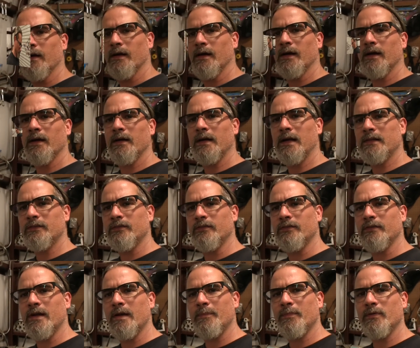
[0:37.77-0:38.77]
I got to
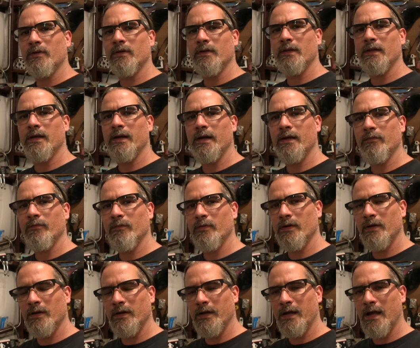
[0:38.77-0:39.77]
shopping online,
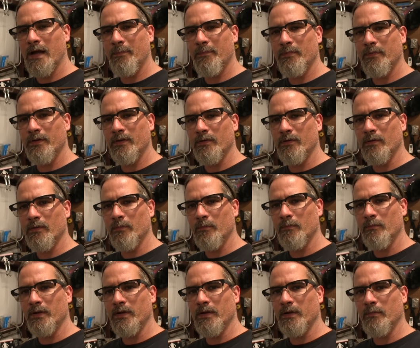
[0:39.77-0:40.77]
and it happened to
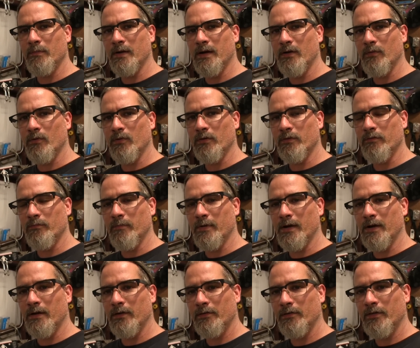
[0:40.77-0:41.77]
be by word of
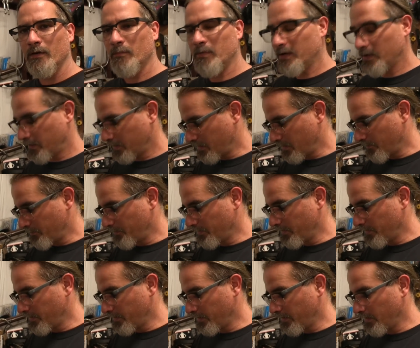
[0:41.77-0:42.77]
mouth about a
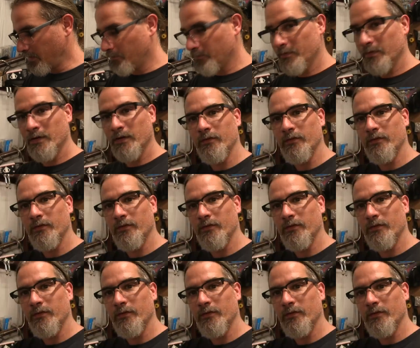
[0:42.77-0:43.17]
company named